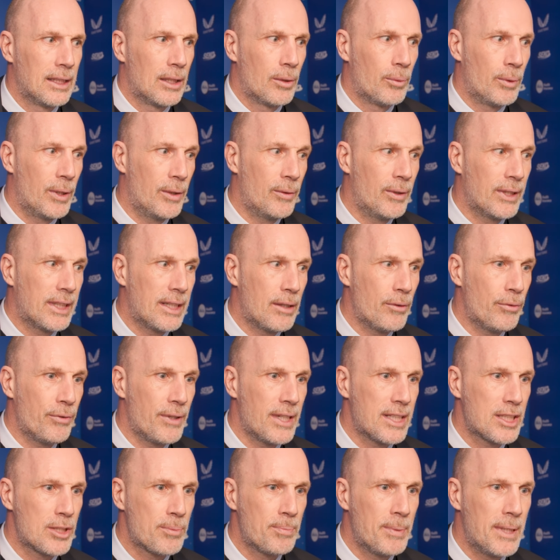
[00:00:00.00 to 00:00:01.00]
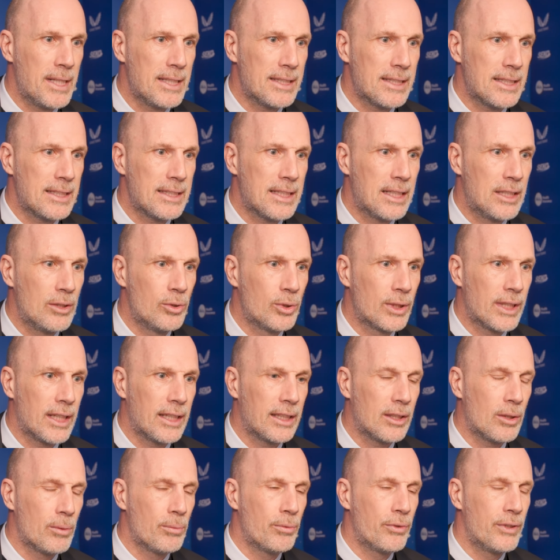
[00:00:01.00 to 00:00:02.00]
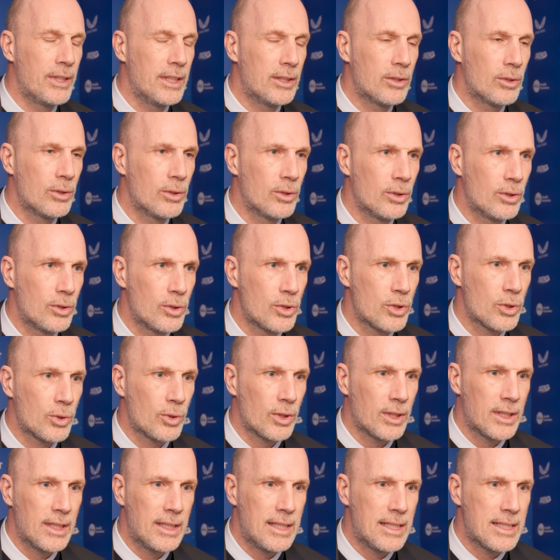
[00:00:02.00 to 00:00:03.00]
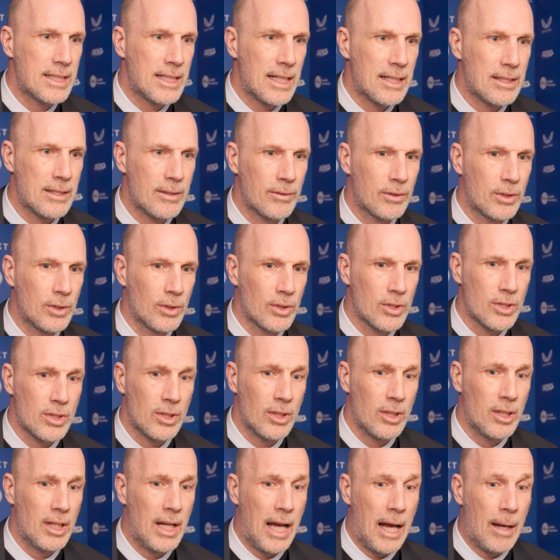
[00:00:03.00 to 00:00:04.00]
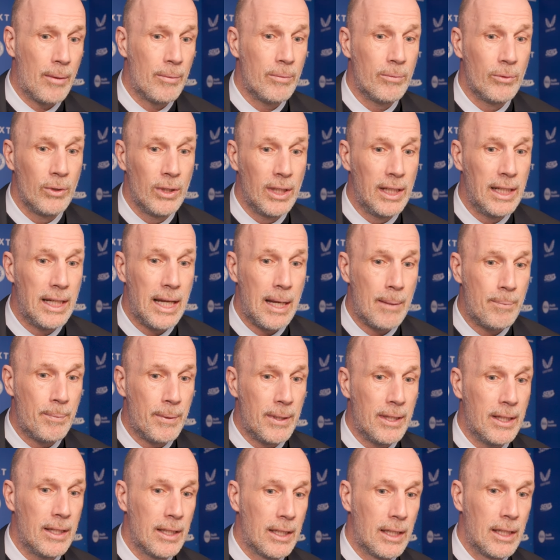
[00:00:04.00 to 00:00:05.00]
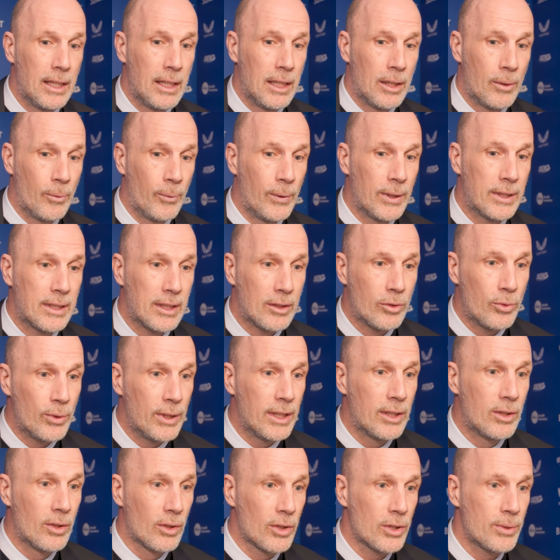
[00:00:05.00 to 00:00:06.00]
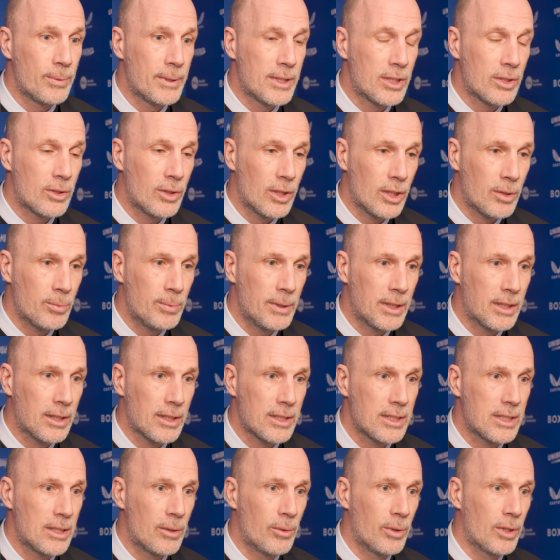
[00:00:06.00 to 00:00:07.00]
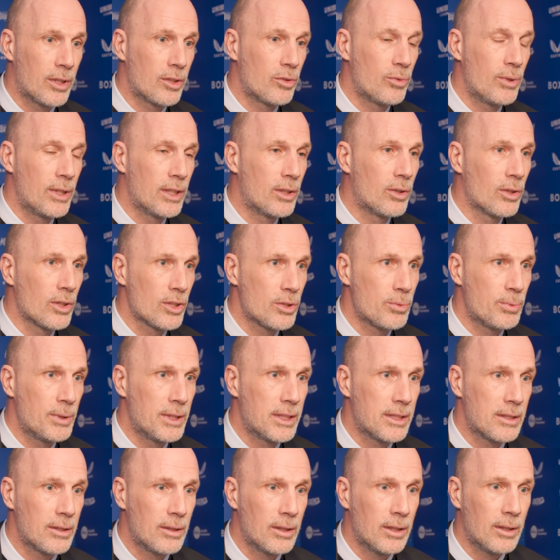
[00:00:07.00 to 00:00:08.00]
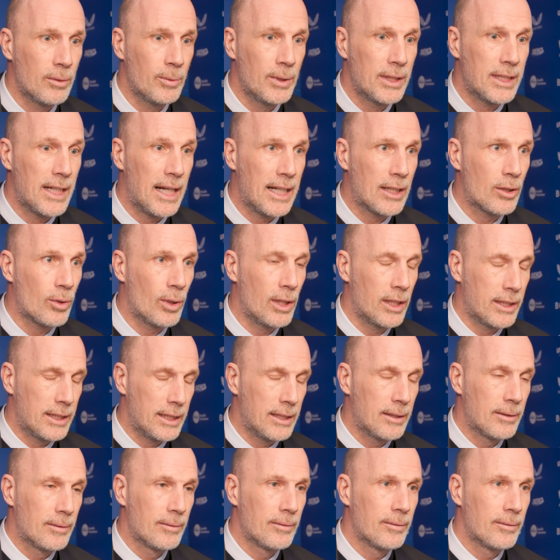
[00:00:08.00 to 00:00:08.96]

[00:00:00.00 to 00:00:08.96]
where we can find spaces and who can come free to score the decisive goal. So I'm really happy with the 3 goals we scored, because there were 3 goals with high quality.